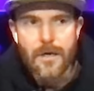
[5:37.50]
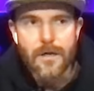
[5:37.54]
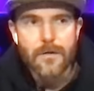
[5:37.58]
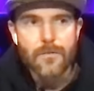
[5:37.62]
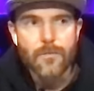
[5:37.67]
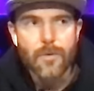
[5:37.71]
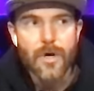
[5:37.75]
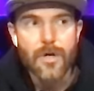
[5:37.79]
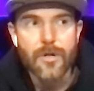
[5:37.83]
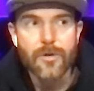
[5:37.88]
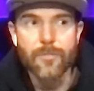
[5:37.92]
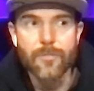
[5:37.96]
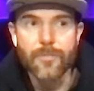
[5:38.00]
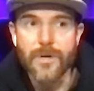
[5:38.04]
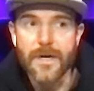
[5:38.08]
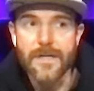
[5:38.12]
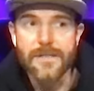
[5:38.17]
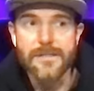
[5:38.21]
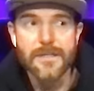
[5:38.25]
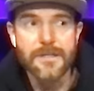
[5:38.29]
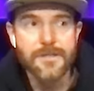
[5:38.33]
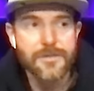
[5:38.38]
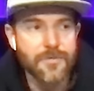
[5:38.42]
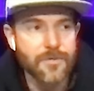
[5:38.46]
Well, the
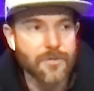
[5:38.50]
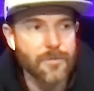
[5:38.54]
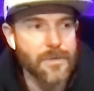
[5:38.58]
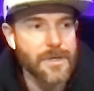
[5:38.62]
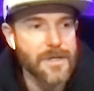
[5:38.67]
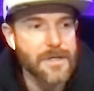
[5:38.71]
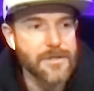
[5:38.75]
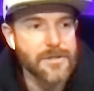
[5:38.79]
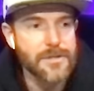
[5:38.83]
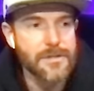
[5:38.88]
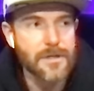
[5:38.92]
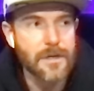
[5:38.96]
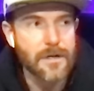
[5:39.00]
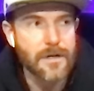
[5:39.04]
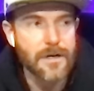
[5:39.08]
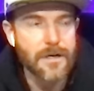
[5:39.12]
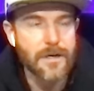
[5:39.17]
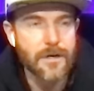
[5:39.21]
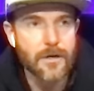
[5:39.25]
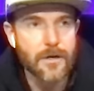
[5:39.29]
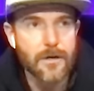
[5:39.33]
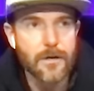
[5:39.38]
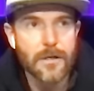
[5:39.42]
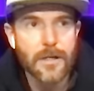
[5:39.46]
process for me
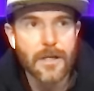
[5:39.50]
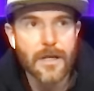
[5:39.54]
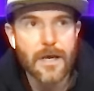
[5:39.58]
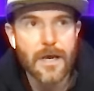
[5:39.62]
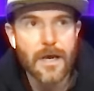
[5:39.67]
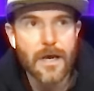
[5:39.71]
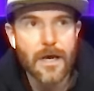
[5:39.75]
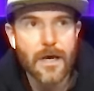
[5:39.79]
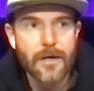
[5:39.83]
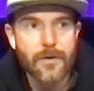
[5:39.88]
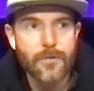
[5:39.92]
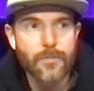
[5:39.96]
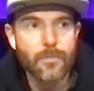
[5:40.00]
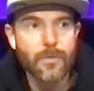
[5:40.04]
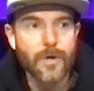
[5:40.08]
started early on